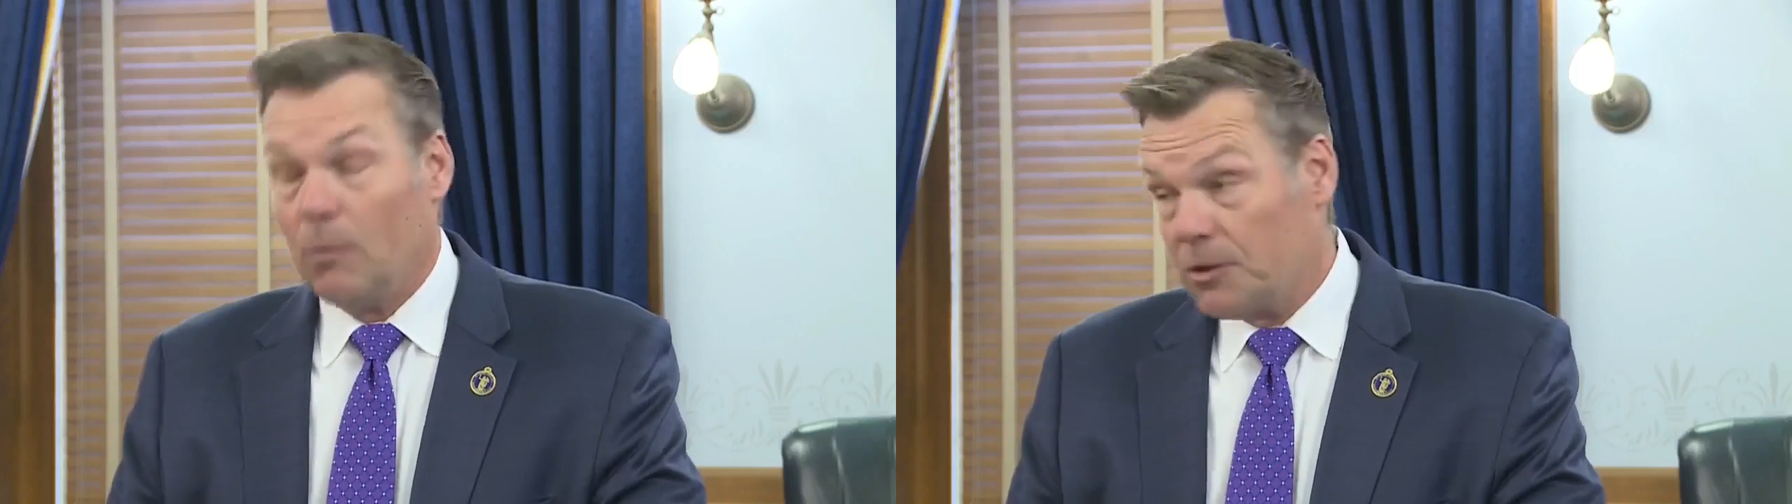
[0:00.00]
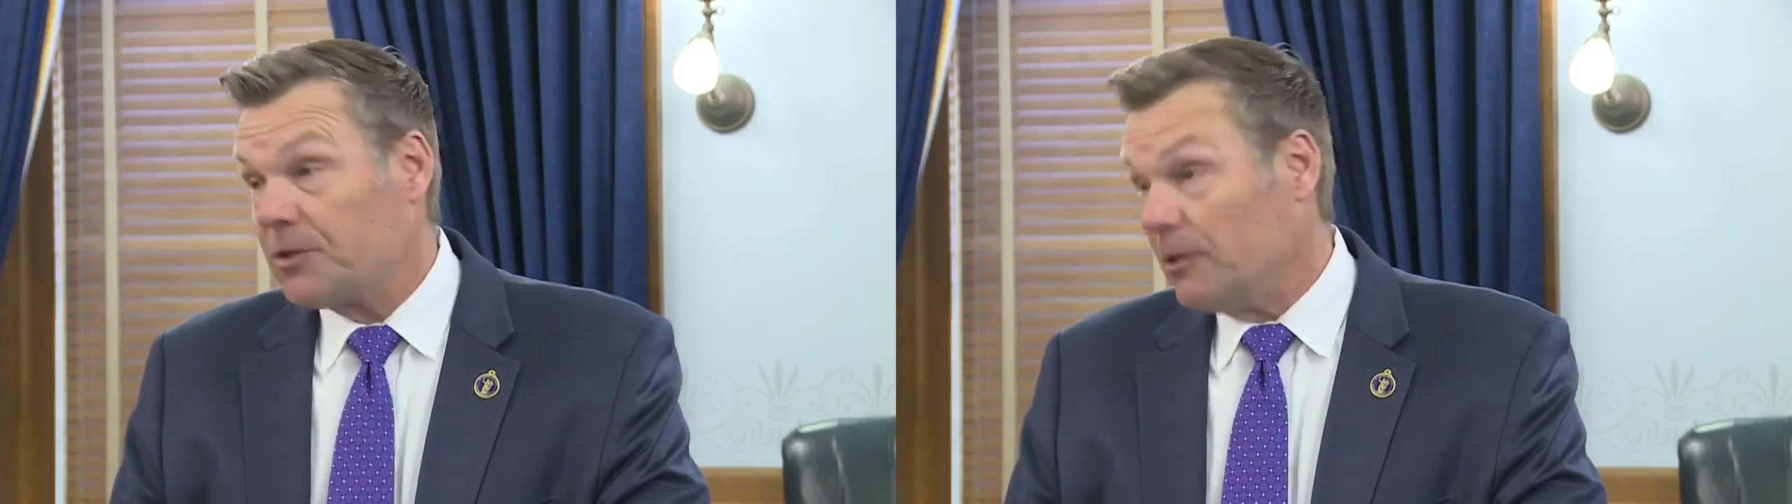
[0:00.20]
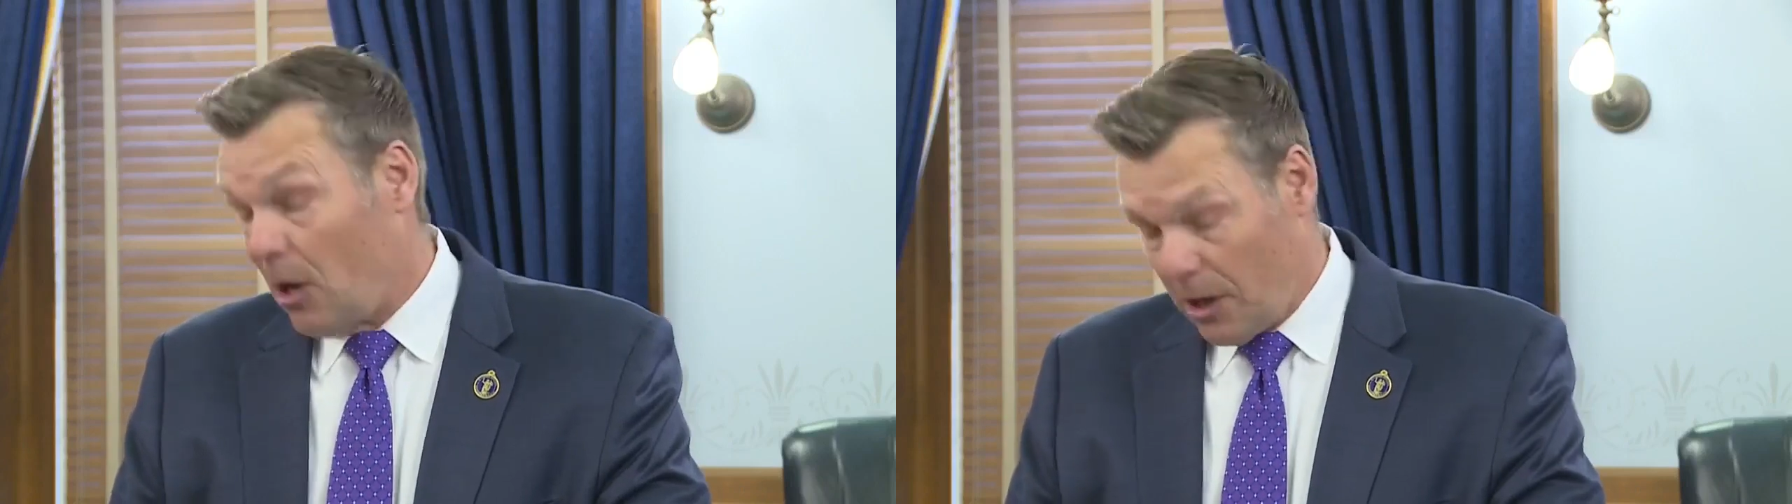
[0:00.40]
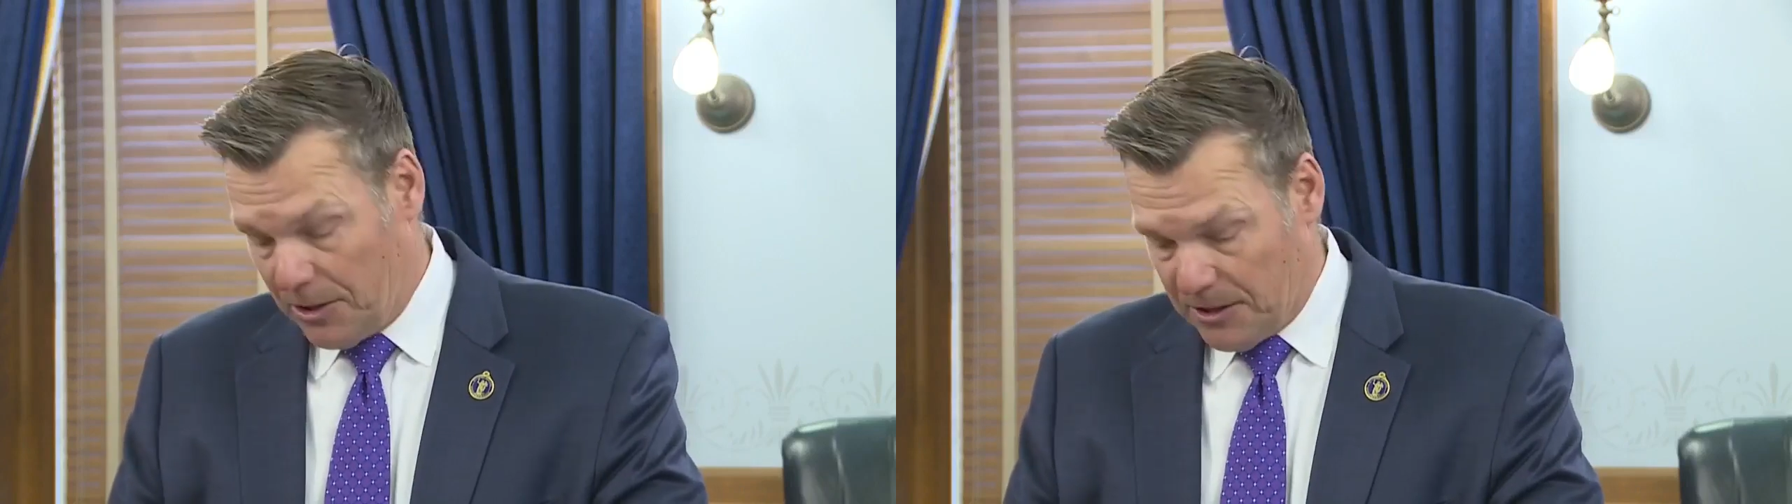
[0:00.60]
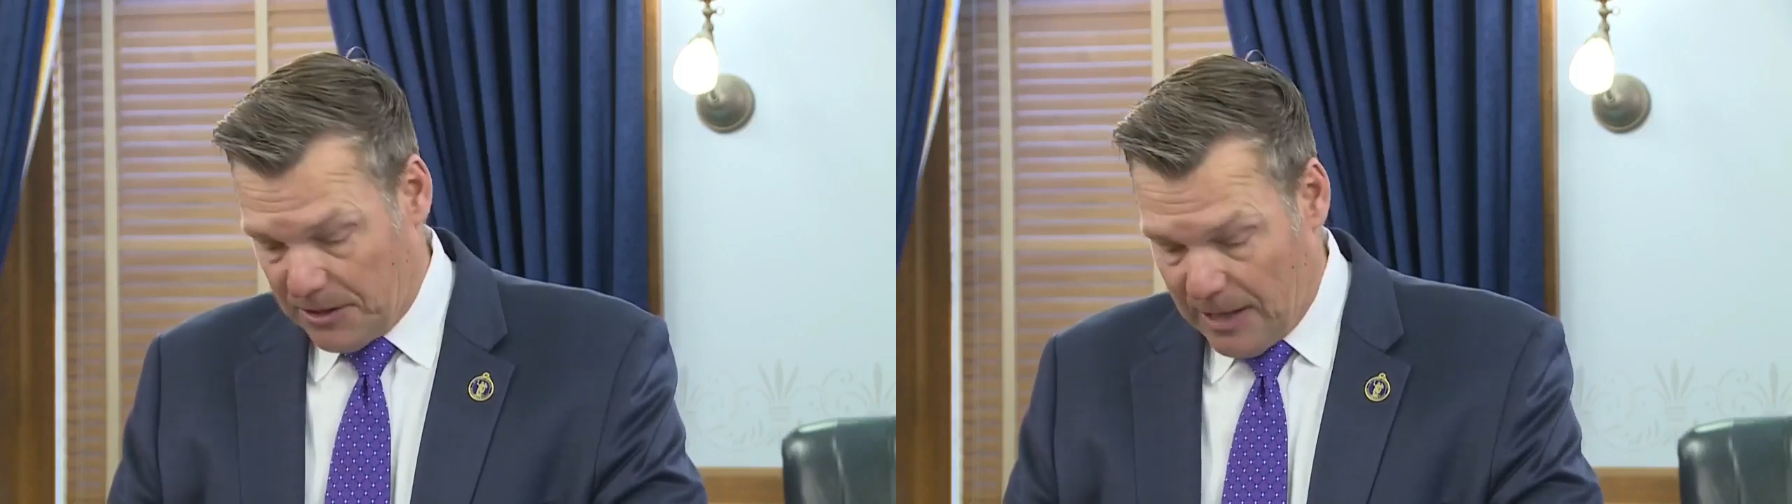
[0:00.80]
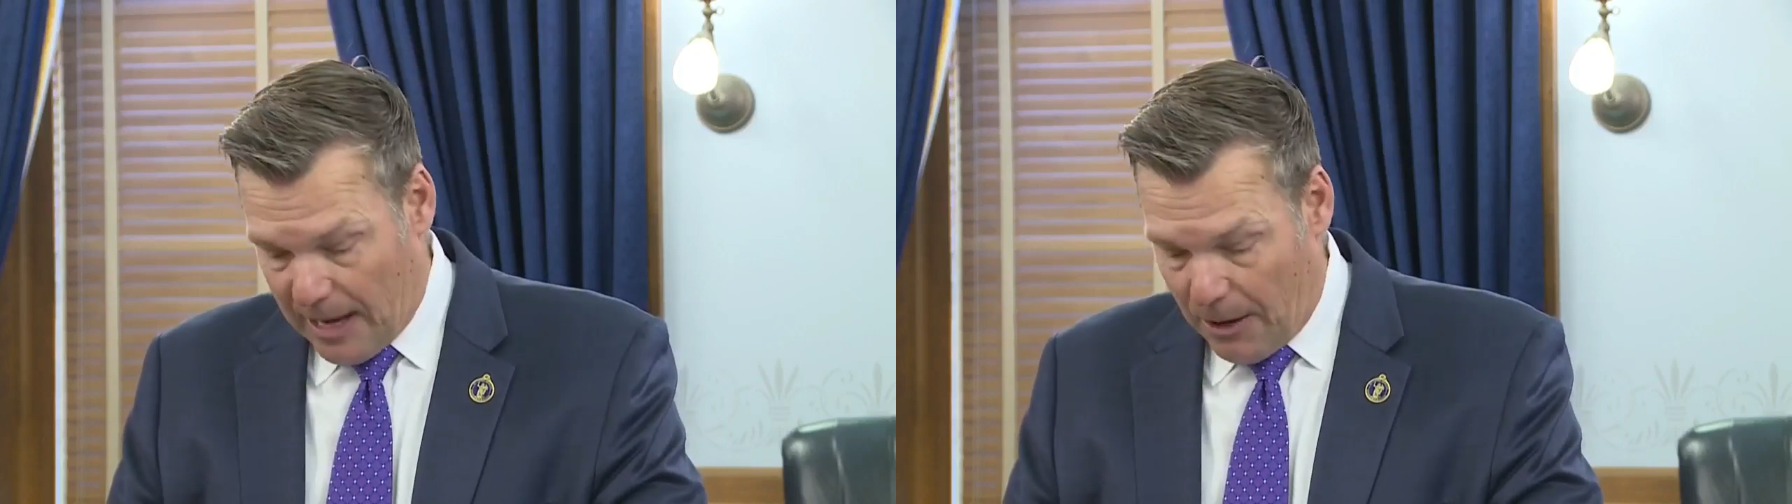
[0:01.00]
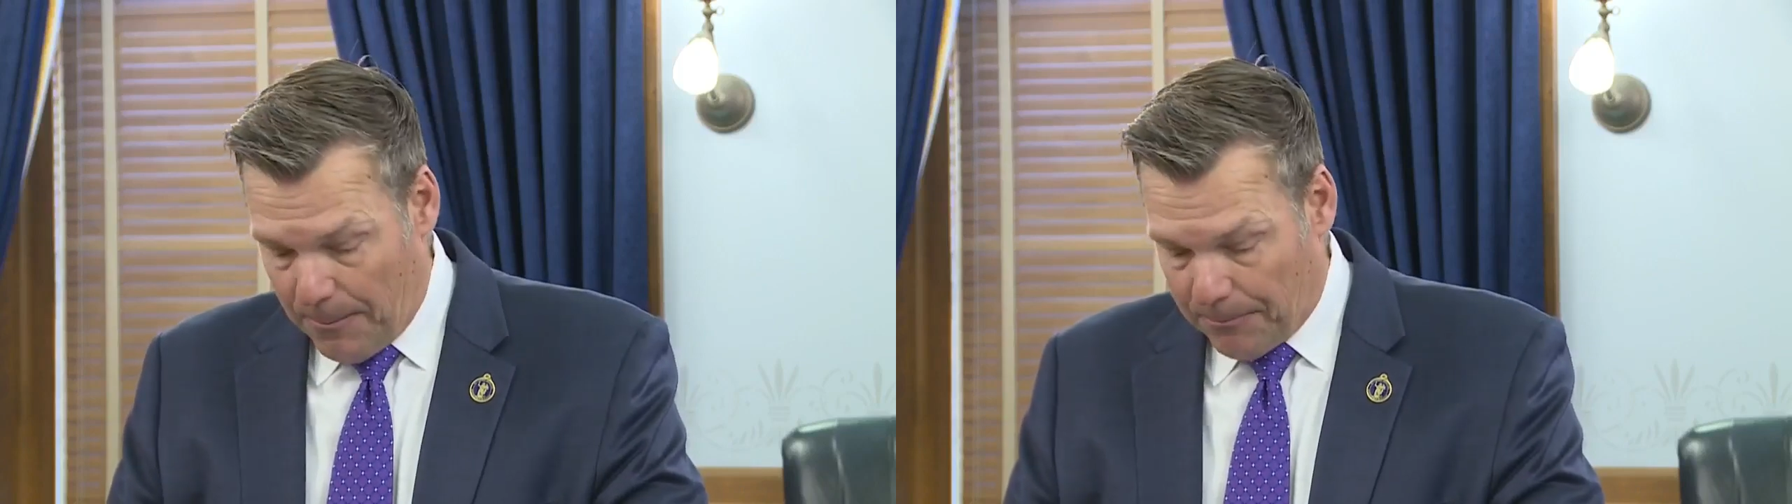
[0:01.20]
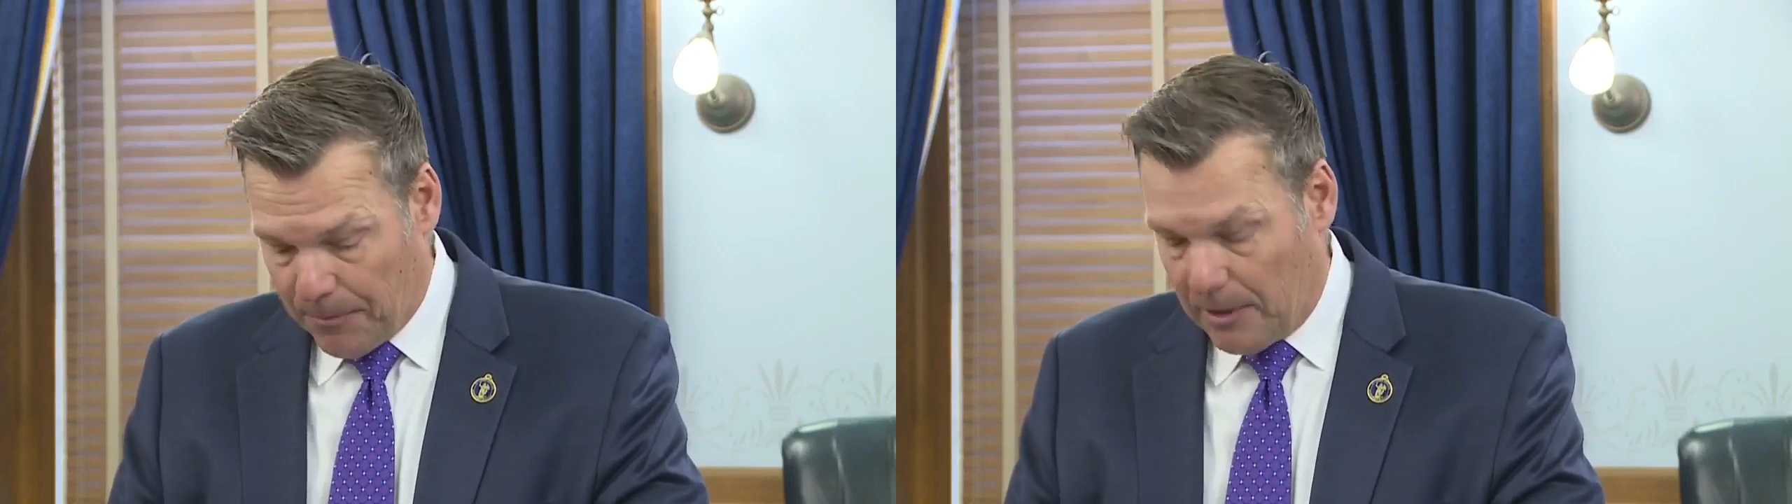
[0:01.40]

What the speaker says: which the law does allow.